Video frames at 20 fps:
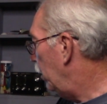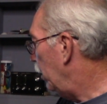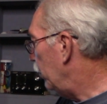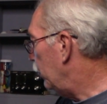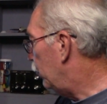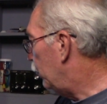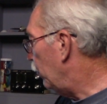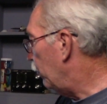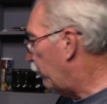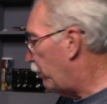
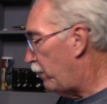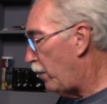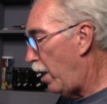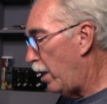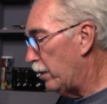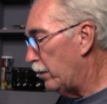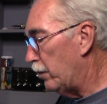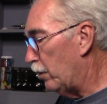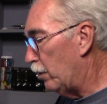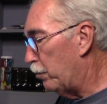it should
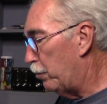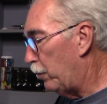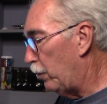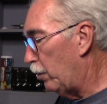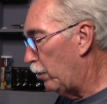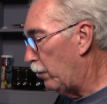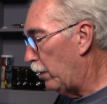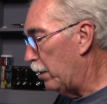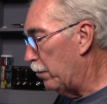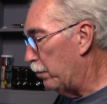find a
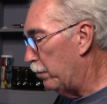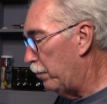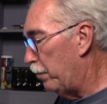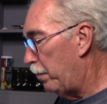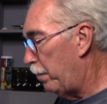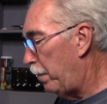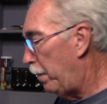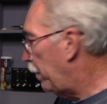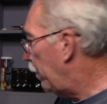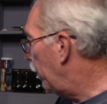program.
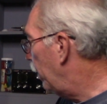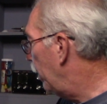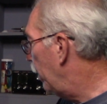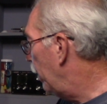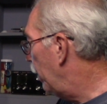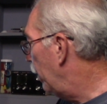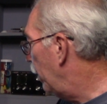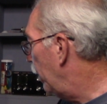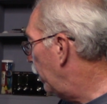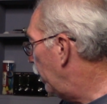
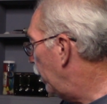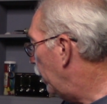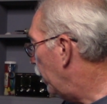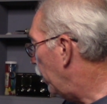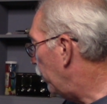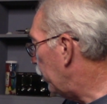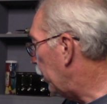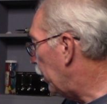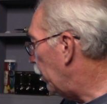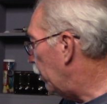
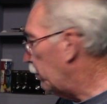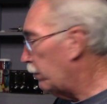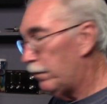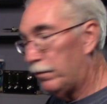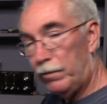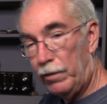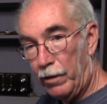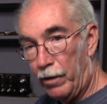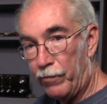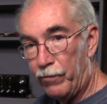There we go.
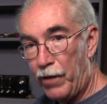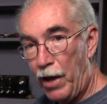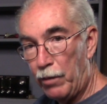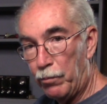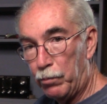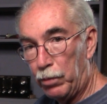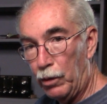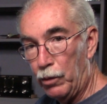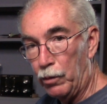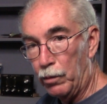It
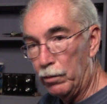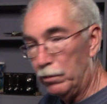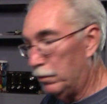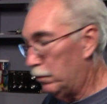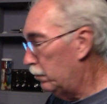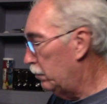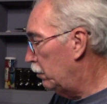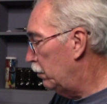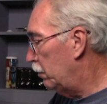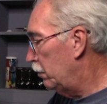found Blue.
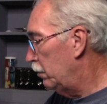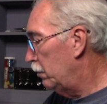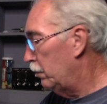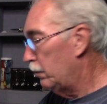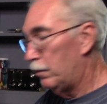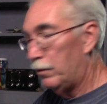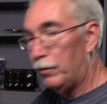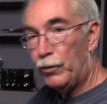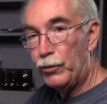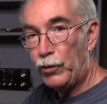
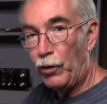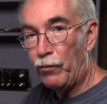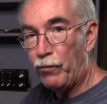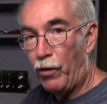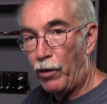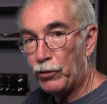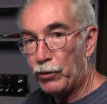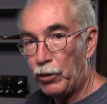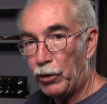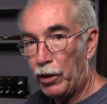So
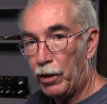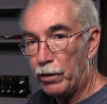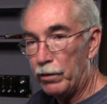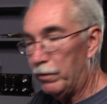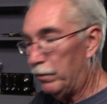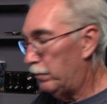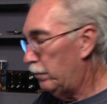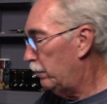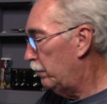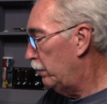far, so good.